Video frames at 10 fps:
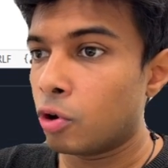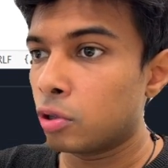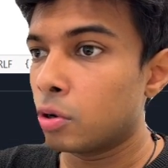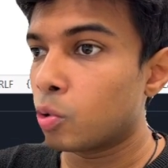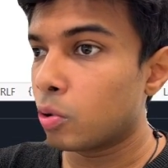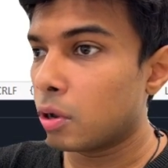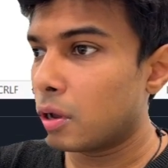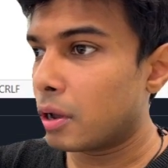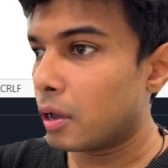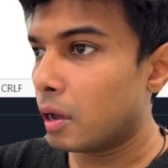the
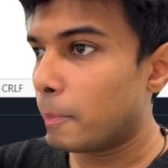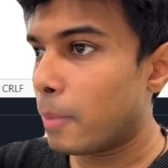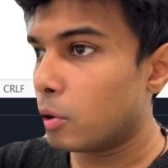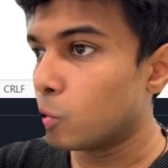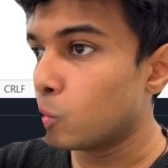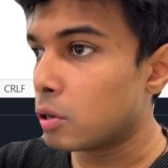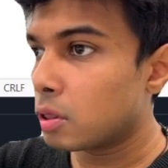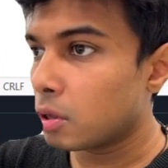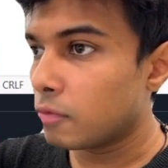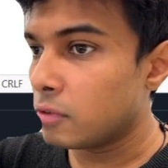routes
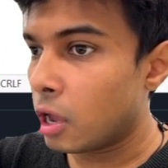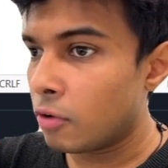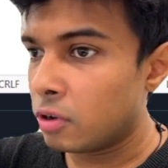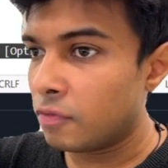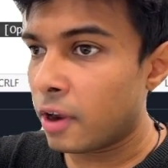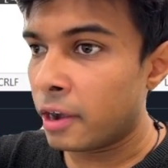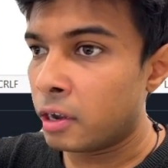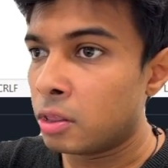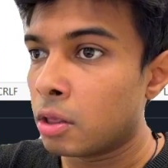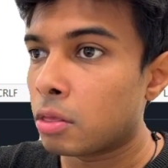we have defined
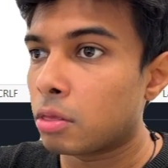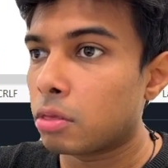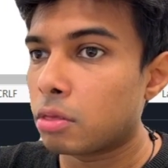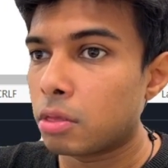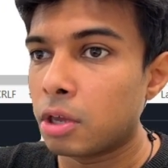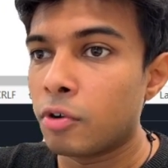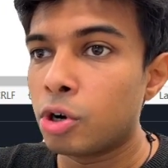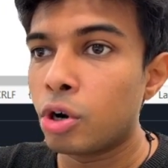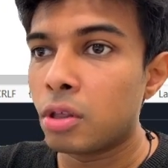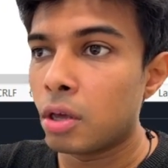in the
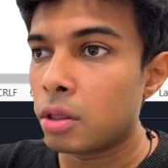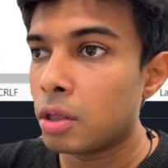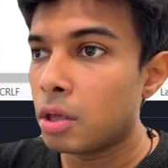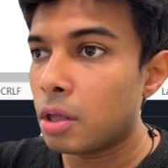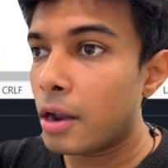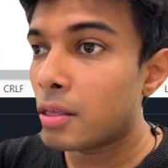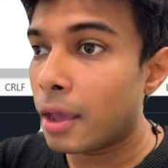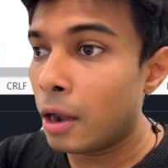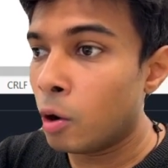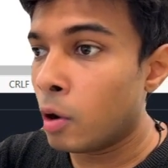server.js. That's
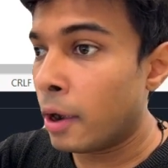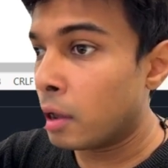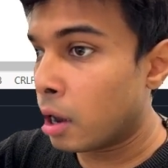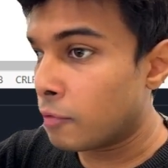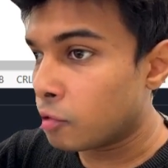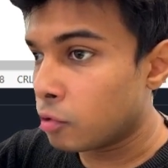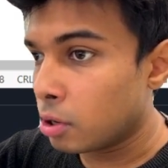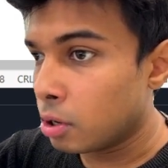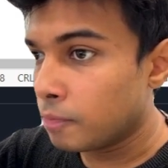hello and GraphQL.